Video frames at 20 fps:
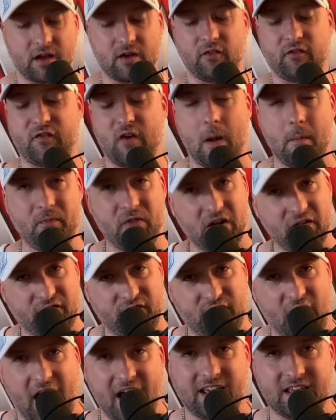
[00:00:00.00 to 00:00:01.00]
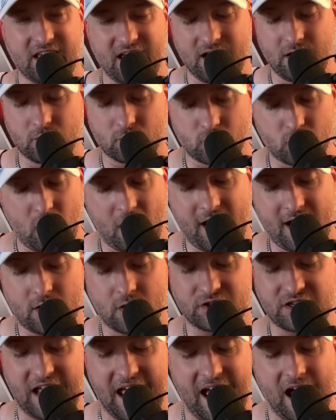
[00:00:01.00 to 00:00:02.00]
from the Viking
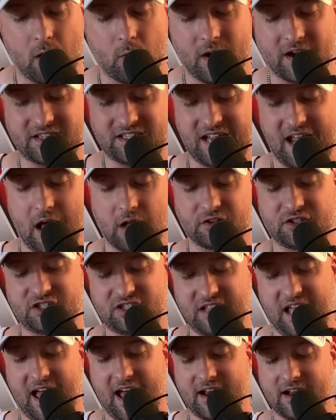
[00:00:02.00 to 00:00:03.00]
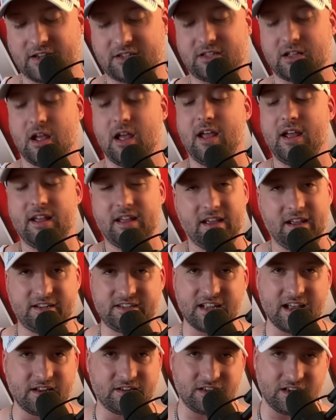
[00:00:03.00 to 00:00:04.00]
Raiders, Eric's health status. He
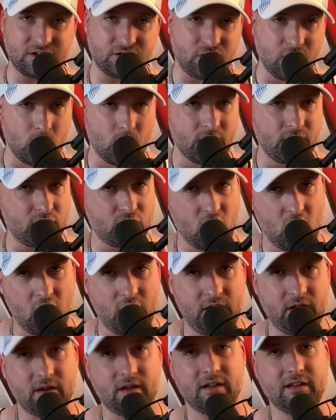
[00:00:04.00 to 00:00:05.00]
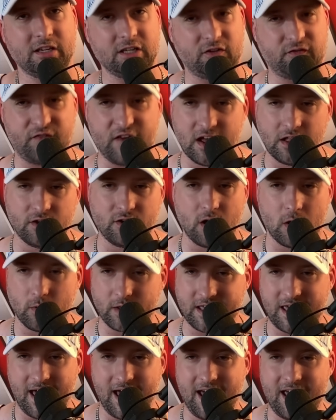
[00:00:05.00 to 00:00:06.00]
says he's doing good, he's feeling
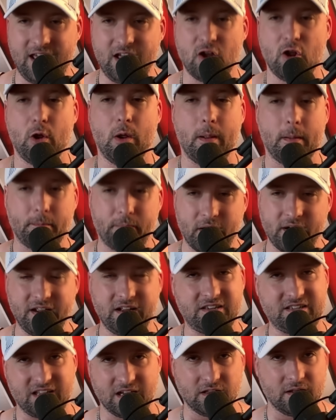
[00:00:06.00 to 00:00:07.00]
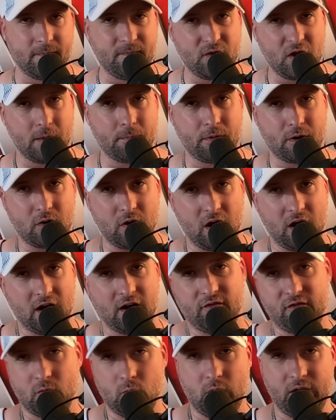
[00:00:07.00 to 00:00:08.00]
okay, but he's still a number
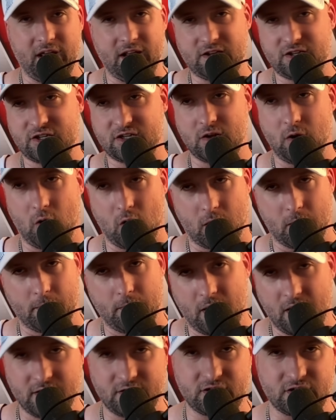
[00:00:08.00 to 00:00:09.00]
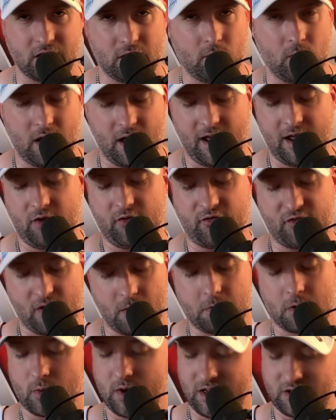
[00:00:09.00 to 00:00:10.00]
of weeks or months away
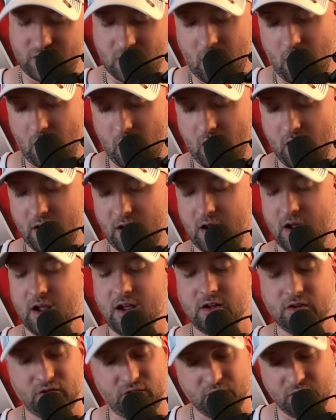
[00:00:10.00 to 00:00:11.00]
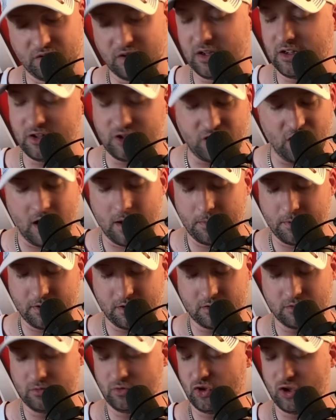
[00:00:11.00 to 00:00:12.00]
from a return to the
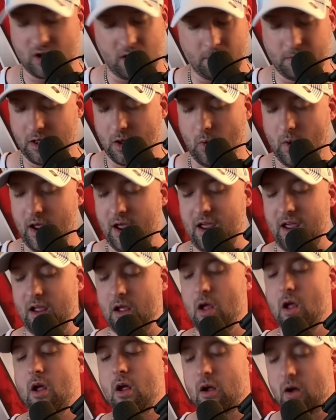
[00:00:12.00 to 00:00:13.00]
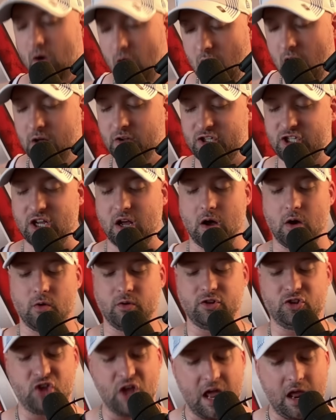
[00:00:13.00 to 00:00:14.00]
WWE. Also,
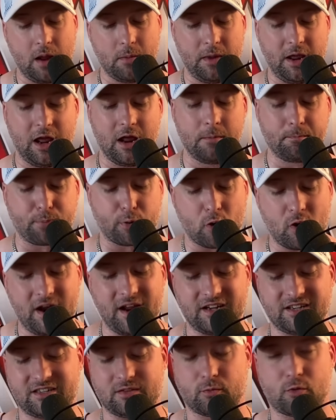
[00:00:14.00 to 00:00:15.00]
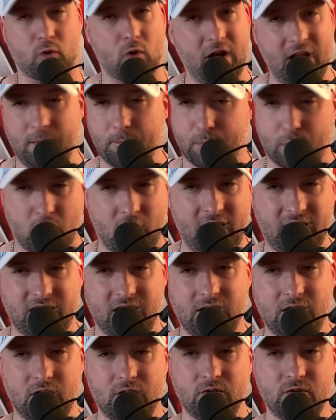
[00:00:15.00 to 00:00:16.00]
Damian Priest, great
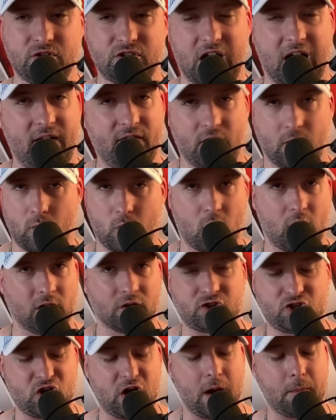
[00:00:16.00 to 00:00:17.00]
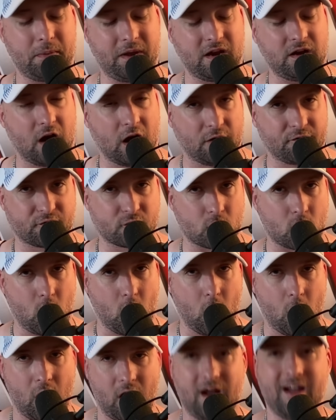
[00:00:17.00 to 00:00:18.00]
breaking news on the world champion of
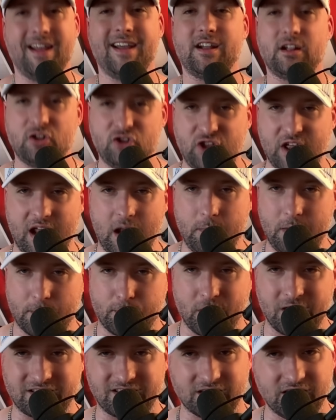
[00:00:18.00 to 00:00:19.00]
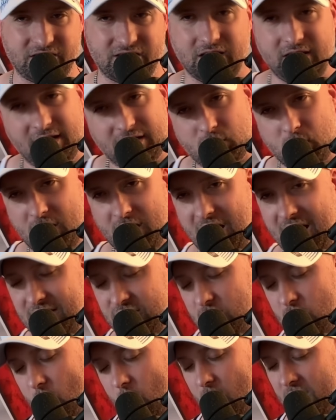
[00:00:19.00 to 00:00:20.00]
Raw, Damian Priest. Listen to this one, guys.
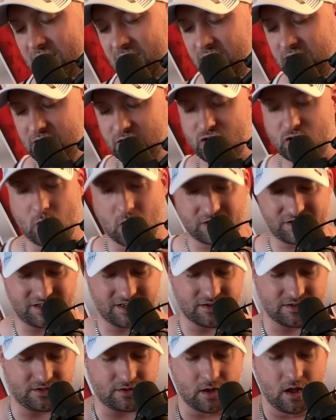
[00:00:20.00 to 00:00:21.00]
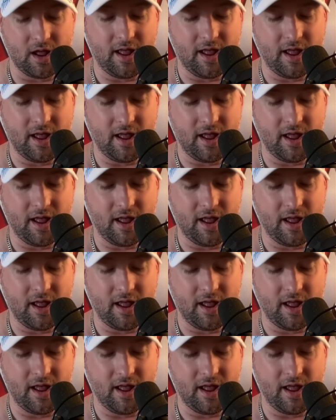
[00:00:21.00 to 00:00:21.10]
According to sources,